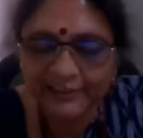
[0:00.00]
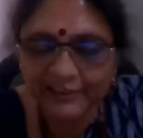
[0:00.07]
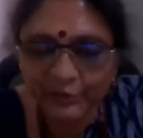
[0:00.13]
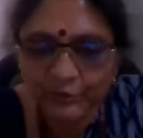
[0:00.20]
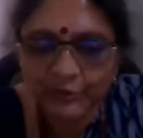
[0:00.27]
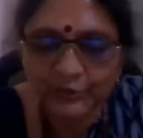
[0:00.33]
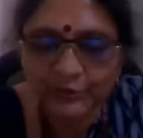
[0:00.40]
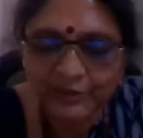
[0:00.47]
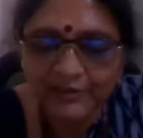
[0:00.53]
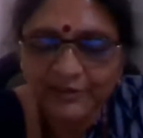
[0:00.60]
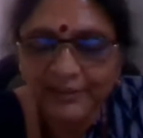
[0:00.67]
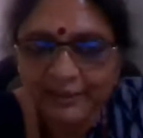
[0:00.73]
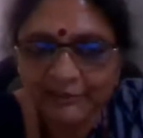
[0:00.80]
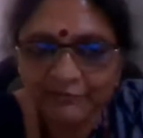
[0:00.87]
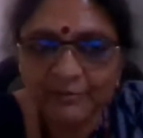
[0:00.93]
you know
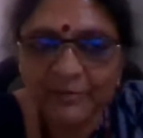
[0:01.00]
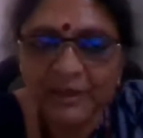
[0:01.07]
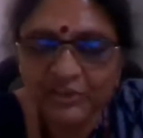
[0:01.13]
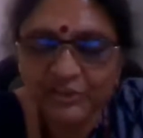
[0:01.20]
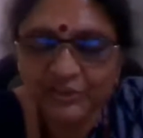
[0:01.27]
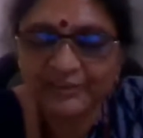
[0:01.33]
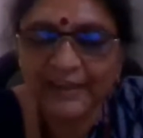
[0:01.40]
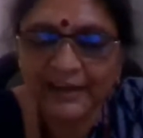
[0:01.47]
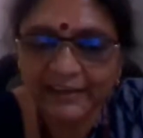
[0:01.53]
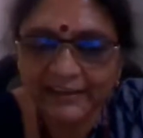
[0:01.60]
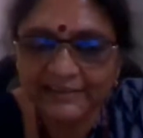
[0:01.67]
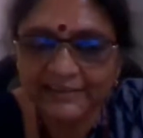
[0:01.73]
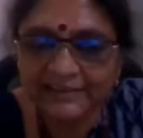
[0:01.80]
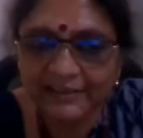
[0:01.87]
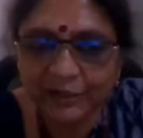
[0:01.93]
information that
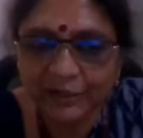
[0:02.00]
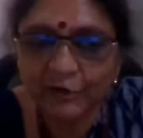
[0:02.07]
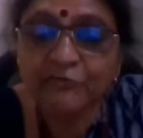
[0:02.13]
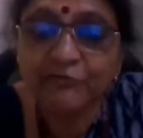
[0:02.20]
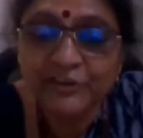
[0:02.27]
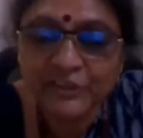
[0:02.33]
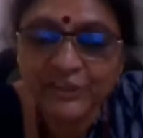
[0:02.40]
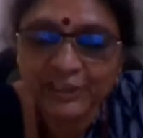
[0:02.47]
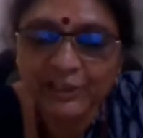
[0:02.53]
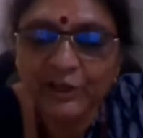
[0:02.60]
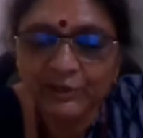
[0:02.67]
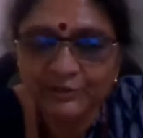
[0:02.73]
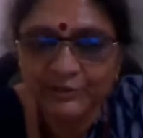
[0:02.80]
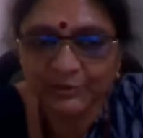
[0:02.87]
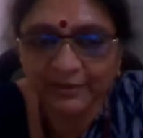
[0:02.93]
is officially
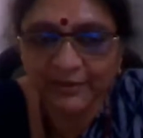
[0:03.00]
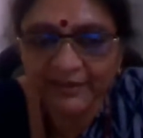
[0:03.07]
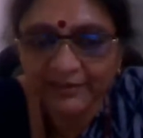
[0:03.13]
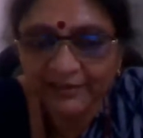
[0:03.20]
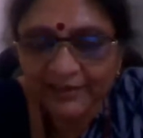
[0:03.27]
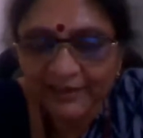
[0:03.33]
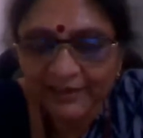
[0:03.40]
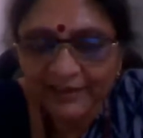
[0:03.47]
also being